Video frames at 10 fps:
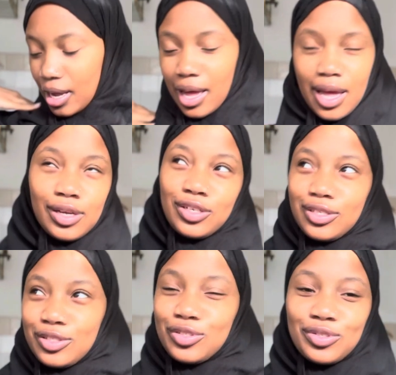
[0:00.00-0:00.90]
I
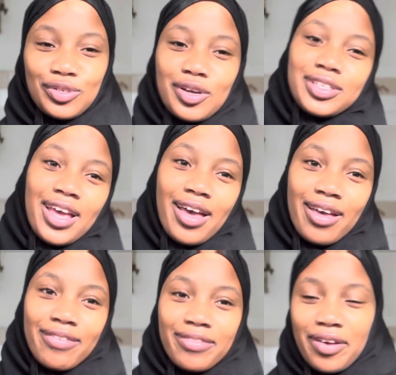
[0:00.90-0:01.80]
do not
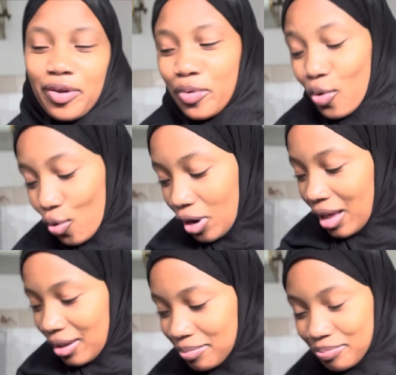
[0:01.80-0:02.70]
have a
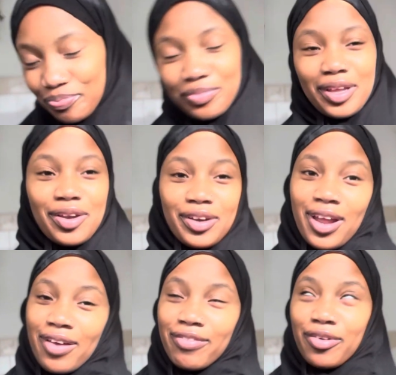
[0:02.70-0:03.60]
roller.
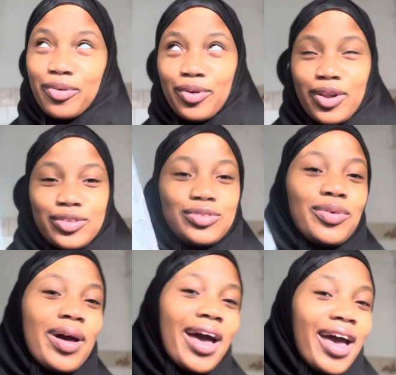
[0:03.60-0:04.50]

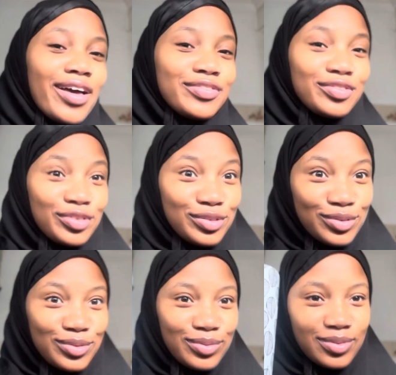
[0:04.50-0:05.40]
So I have to
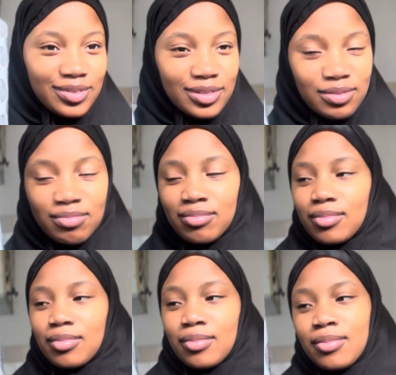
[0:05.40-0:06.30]
use
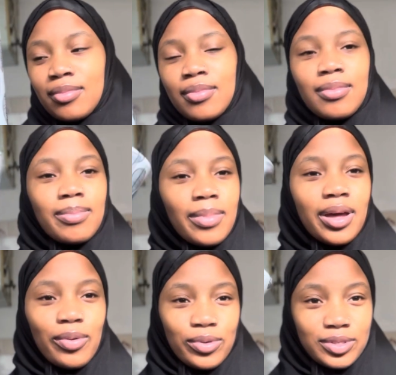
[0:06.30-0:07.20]

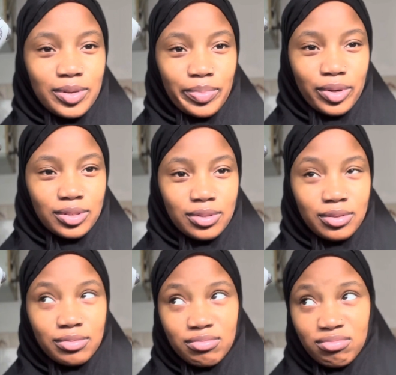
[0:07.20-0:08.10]
my water bottle.